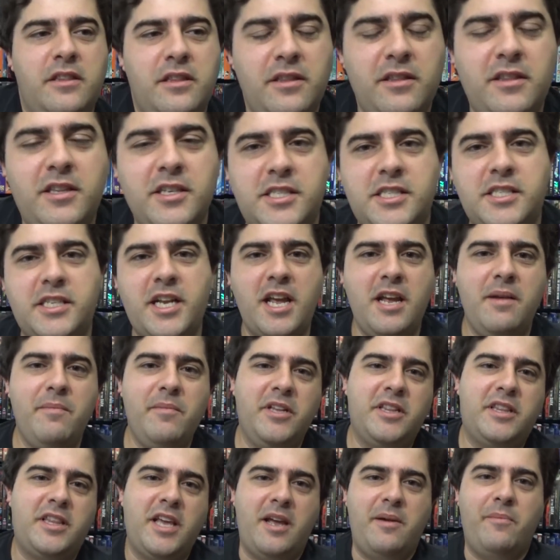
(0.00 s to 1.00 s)
the
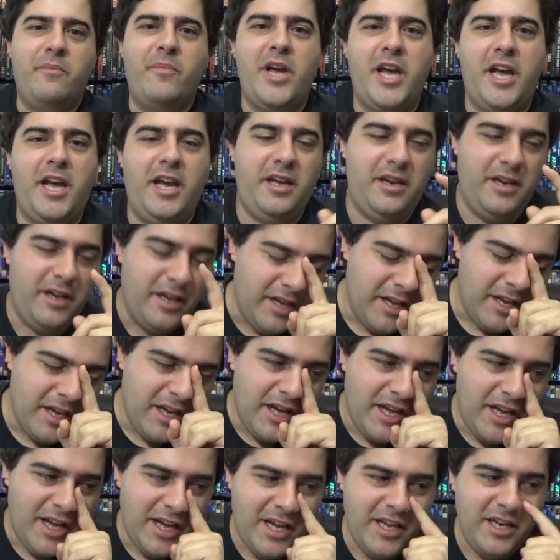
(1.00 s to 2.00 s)
statement they made
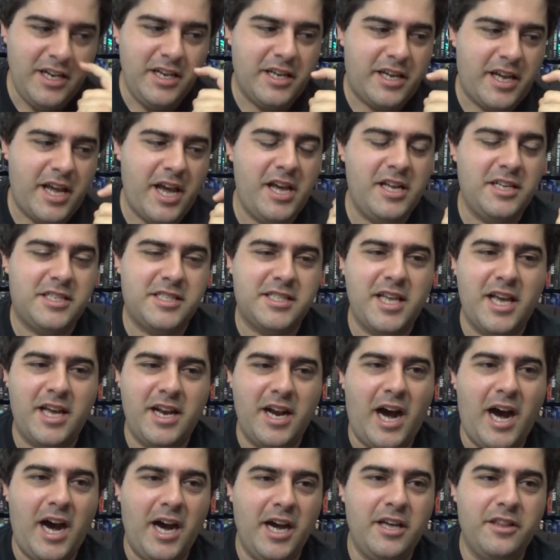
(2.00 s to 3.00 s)
indicates that
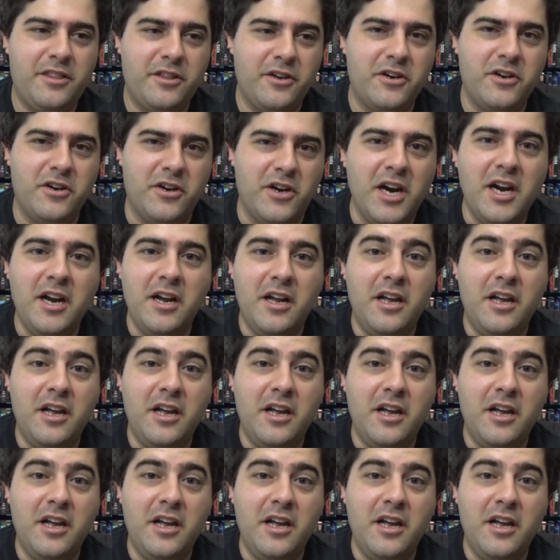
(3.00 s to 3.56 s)
either